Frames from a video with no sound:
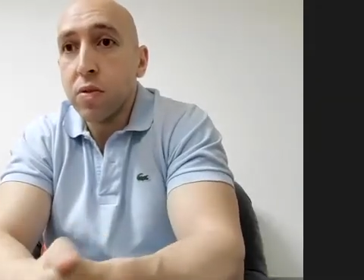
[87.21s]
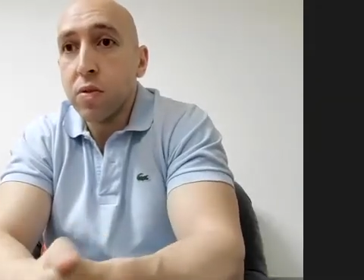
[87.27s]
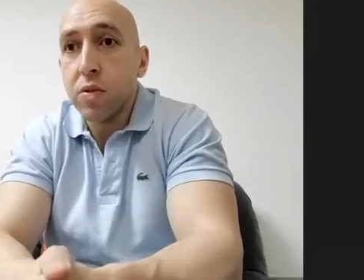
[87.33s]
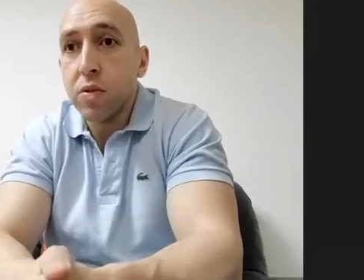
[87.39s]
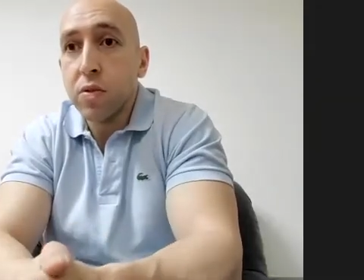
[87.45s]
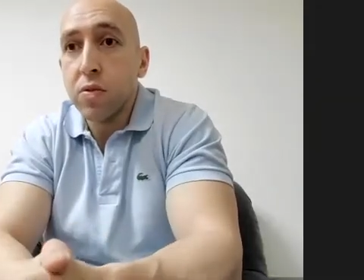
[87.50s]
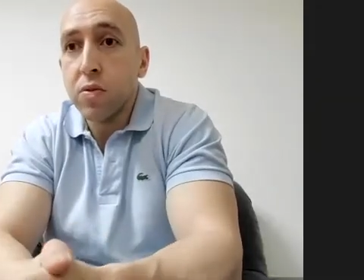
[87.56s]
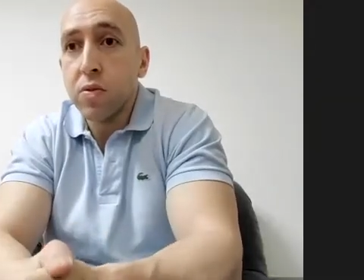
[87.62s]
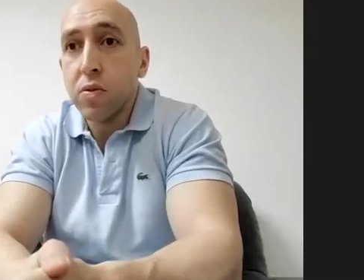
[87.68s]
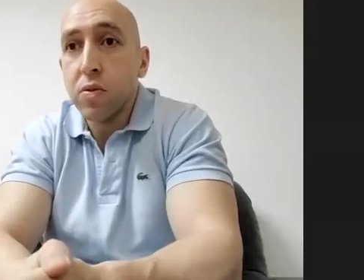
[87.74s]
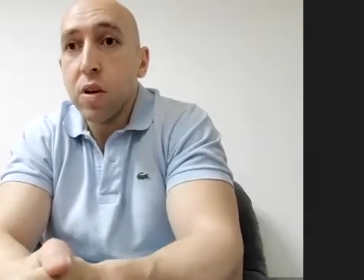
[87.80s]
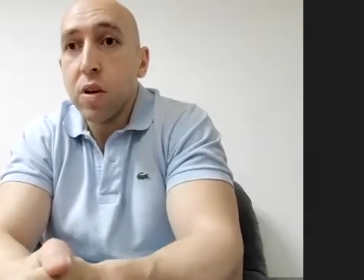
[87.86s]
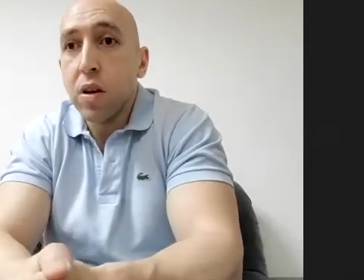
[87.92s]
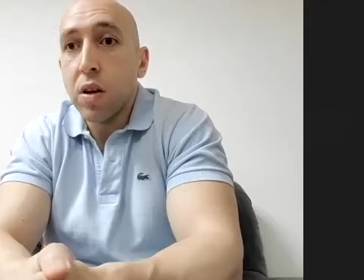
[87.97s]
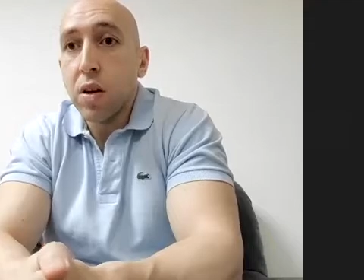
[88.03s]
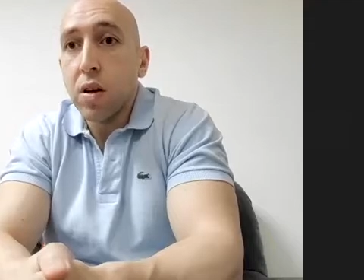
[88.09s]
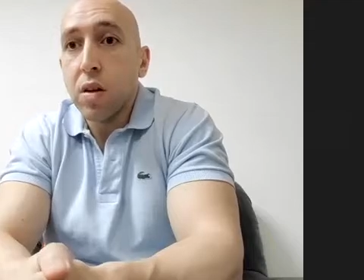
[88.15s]
to
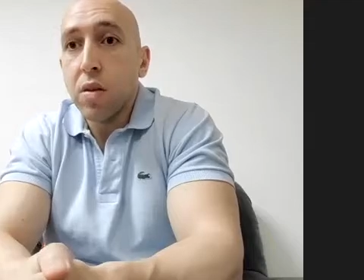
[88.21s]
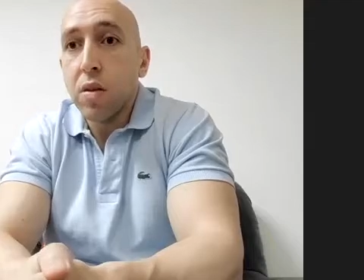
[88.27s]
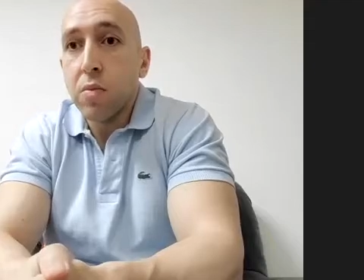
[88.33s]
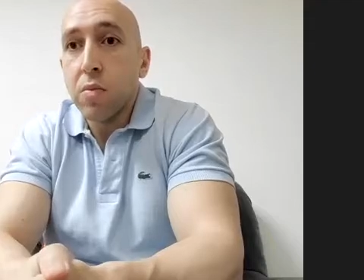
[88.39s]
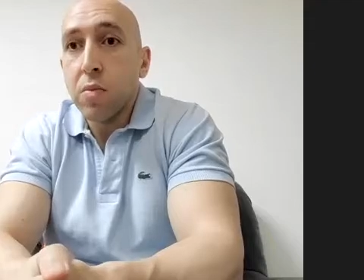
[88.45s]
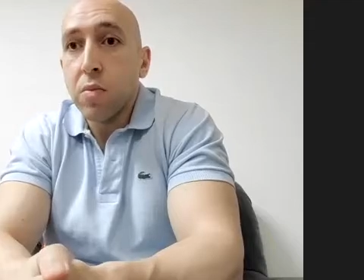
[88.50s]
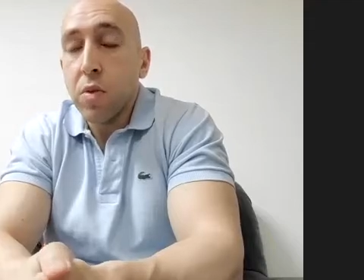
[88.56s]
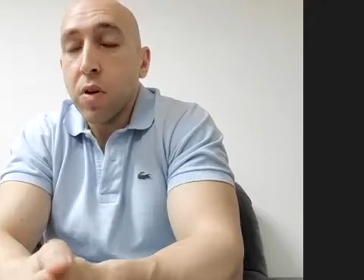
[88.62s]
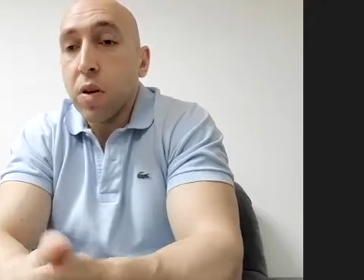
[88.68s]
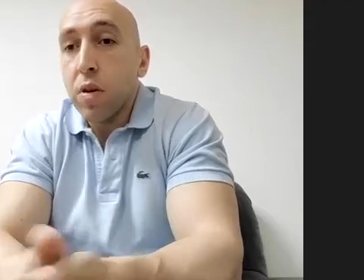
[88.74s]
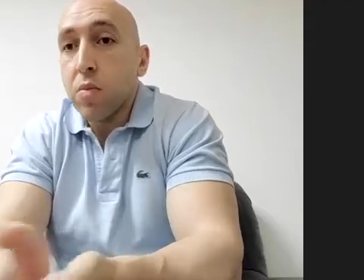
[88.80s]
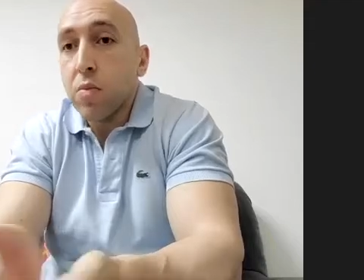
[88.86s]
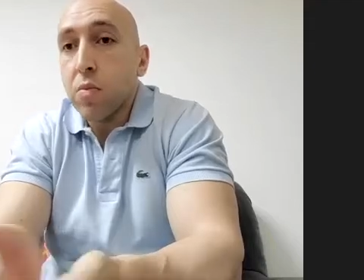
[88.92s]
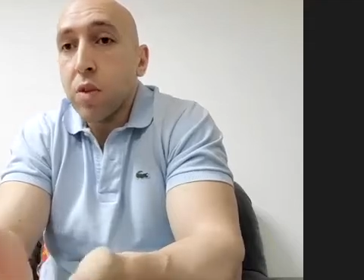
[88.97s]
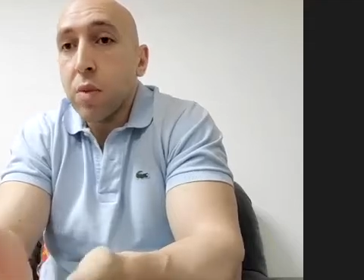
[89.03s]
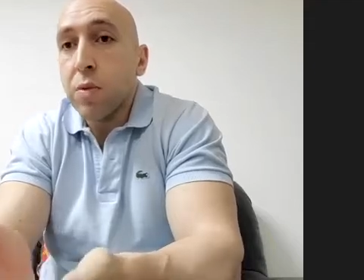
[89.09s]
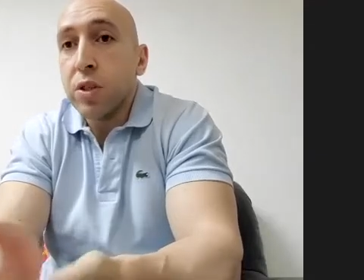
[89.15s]

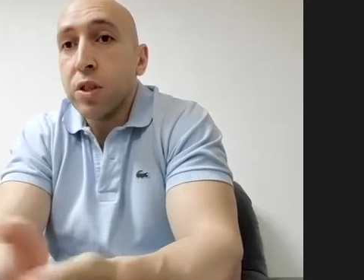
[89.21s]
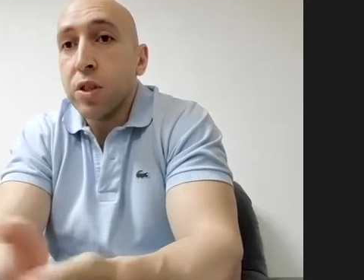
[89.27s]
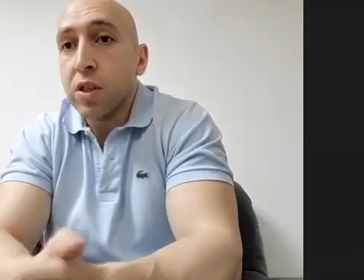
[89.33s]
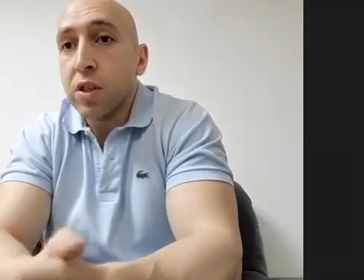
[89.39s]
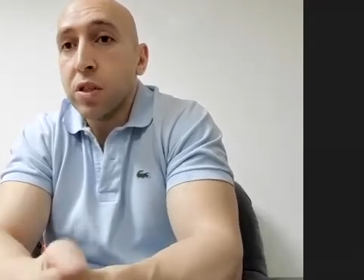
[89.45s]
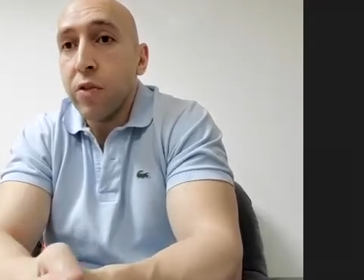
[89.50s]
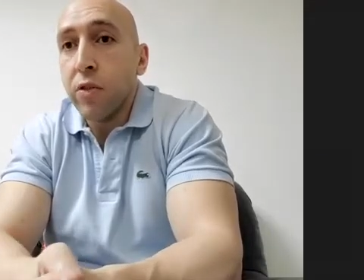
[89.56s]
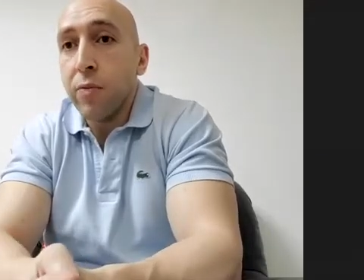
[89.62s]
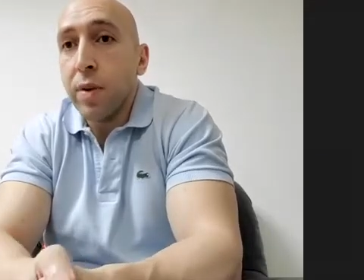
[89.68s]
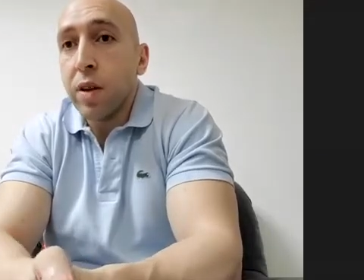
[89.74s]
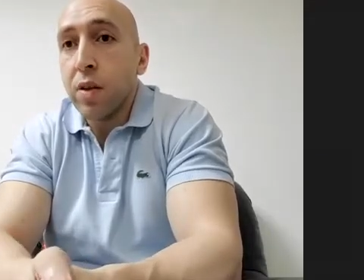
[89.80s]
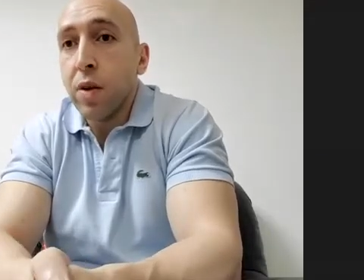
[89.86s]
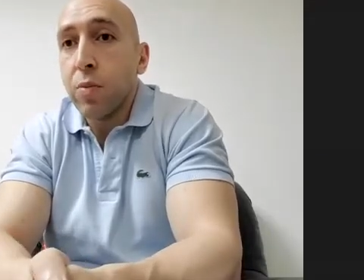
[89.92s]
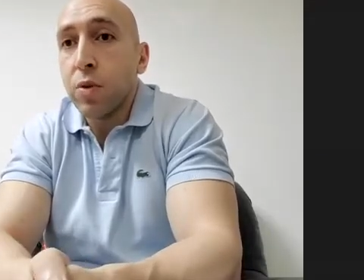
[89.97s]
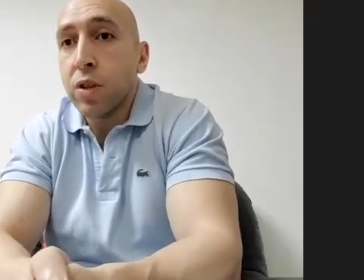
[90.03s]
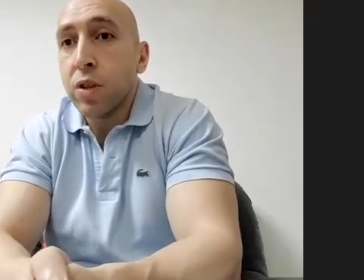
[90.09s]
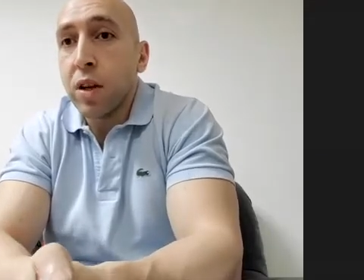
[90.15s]
the position of being
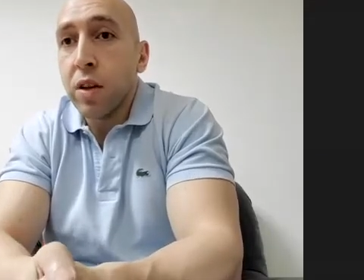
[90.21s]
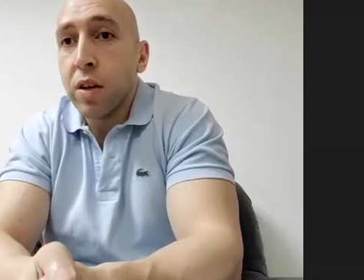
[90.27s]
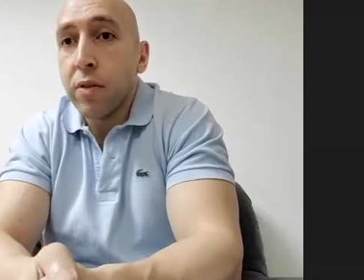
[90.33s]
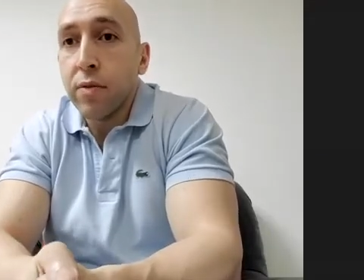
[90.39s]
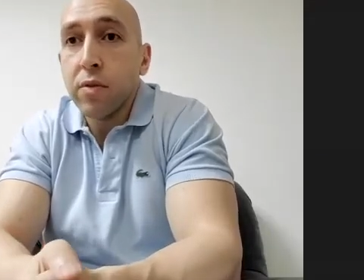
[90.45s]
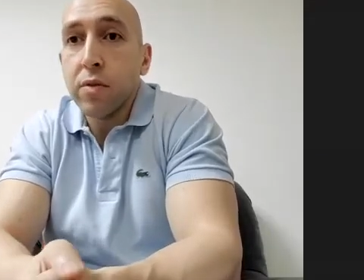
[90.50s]
representative.